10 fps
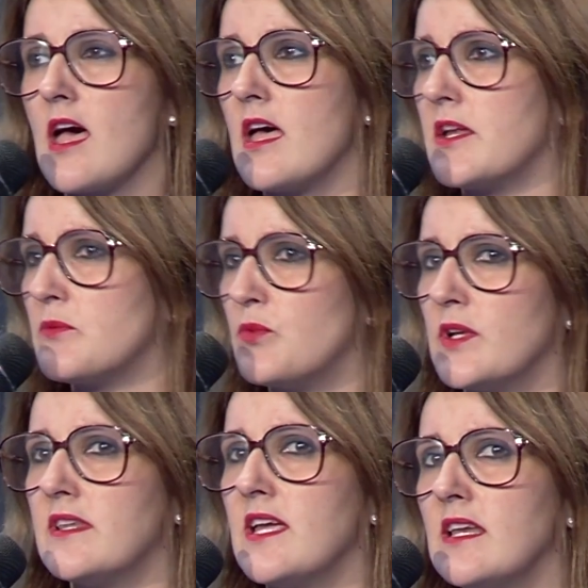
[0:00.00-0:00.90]
And
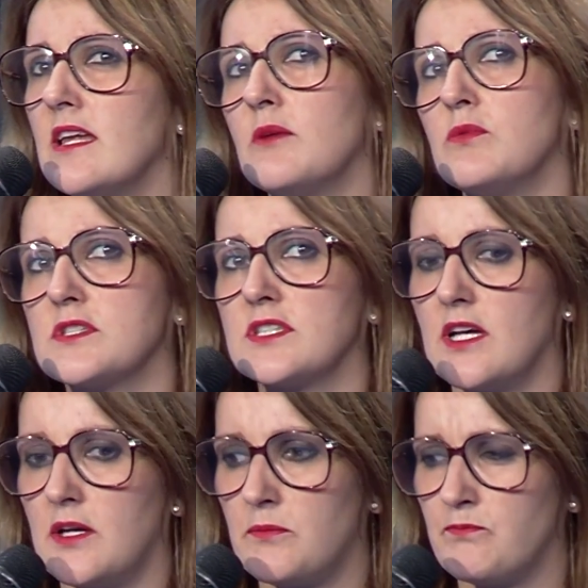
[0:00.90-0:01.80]
what they did was
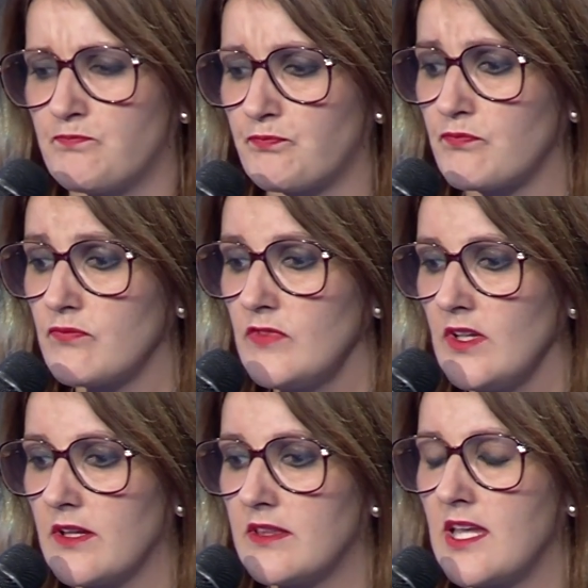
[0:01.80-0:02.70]

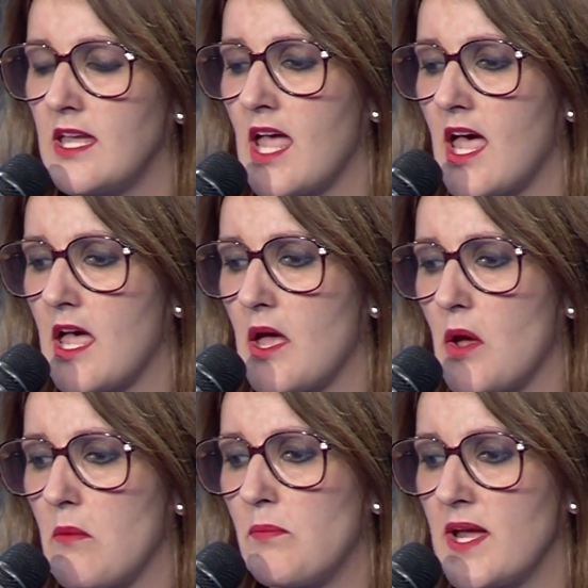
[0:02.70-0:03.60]
they
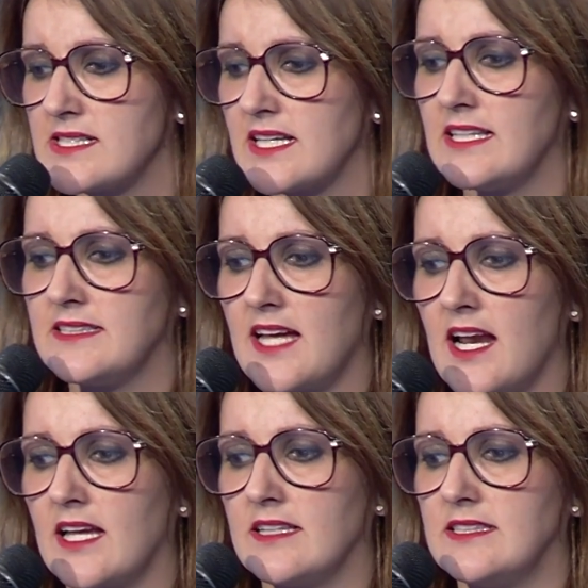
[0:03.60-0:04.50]
basically
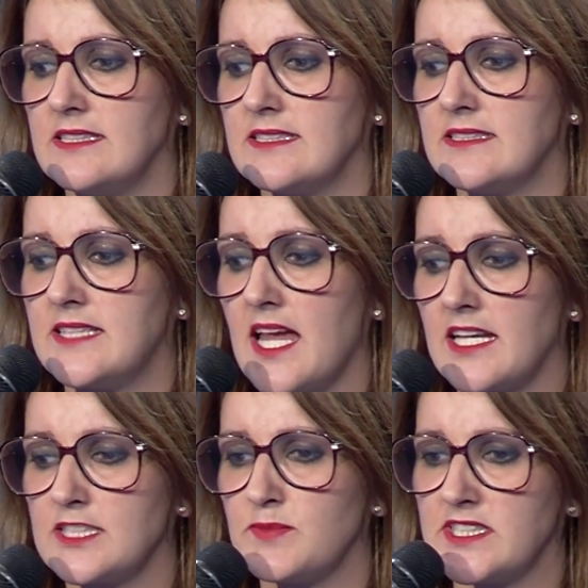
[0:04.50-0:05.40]
target these 10
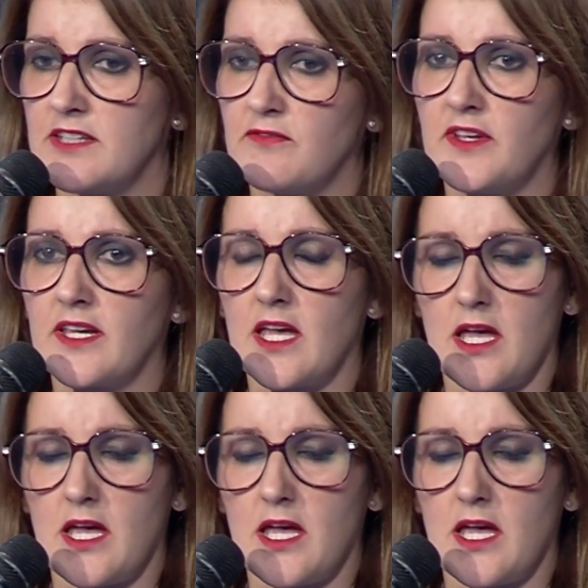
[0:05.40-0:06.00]
specific